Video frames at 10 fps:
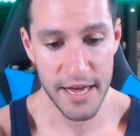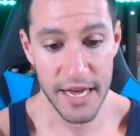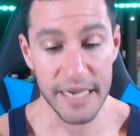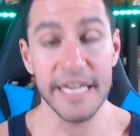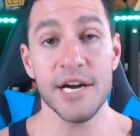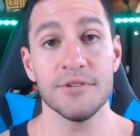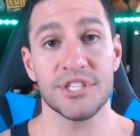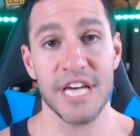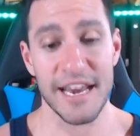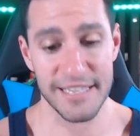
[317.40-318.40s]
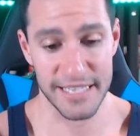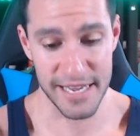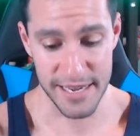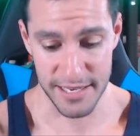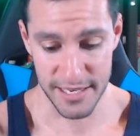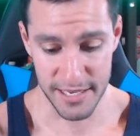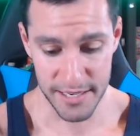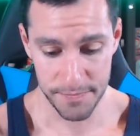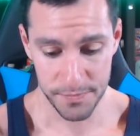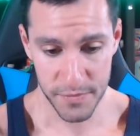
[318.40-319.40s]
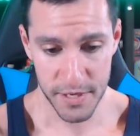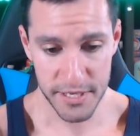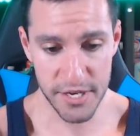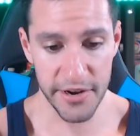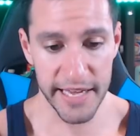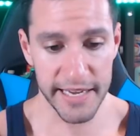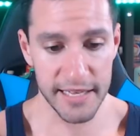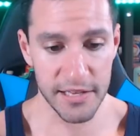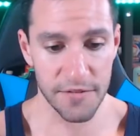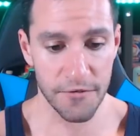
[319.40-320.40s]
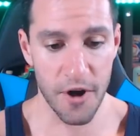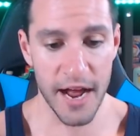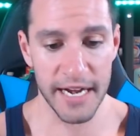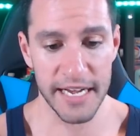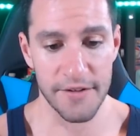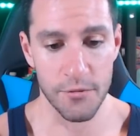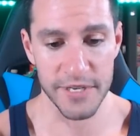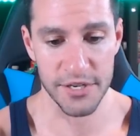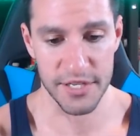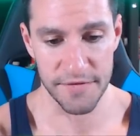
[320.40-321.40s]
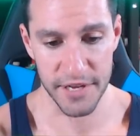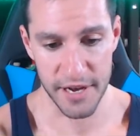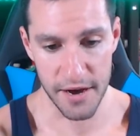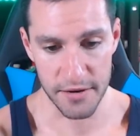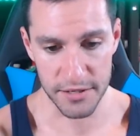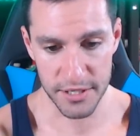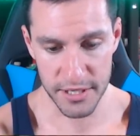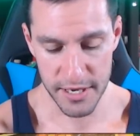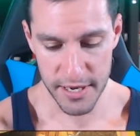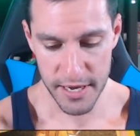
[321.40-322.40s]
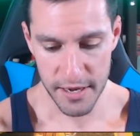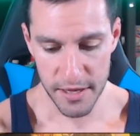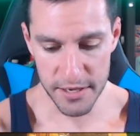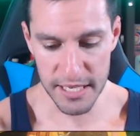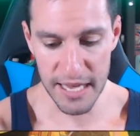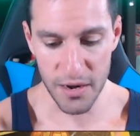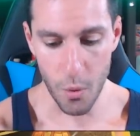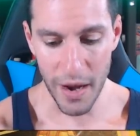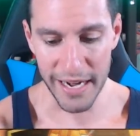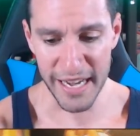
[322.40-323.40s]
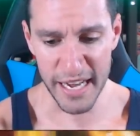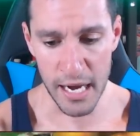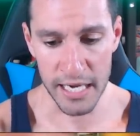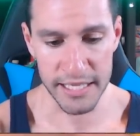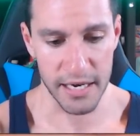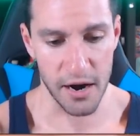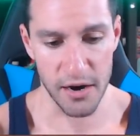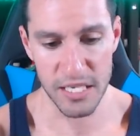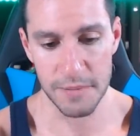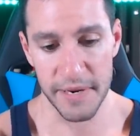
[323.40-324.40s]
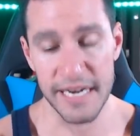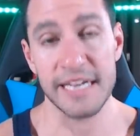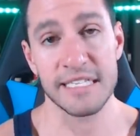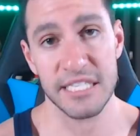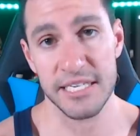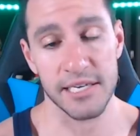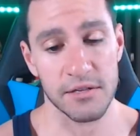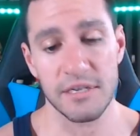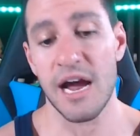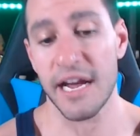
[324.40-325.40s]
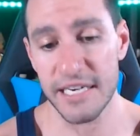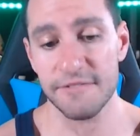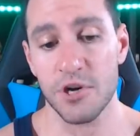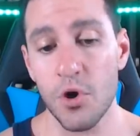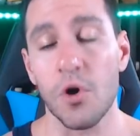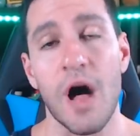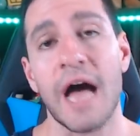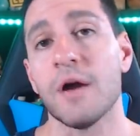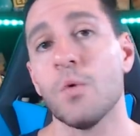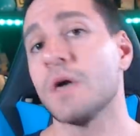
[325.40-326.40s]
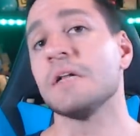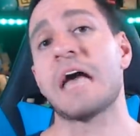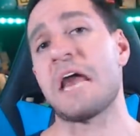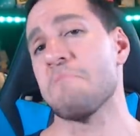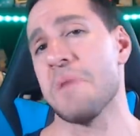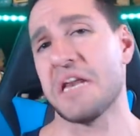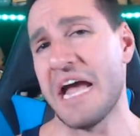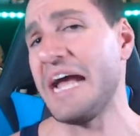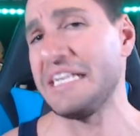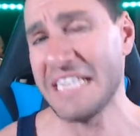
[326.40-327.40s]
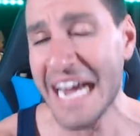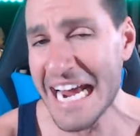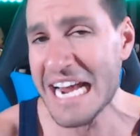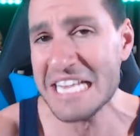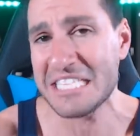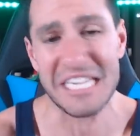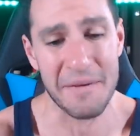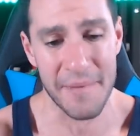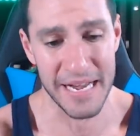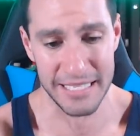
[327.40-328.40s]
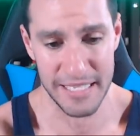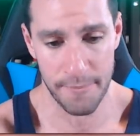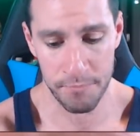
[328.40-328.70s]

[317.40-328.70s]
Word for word: Neo Genesis. So we're getting a little variety of Wizards of the Coast. There's a lot of whitening on the cards, but it is still kind of cool. I will admit a teensy bit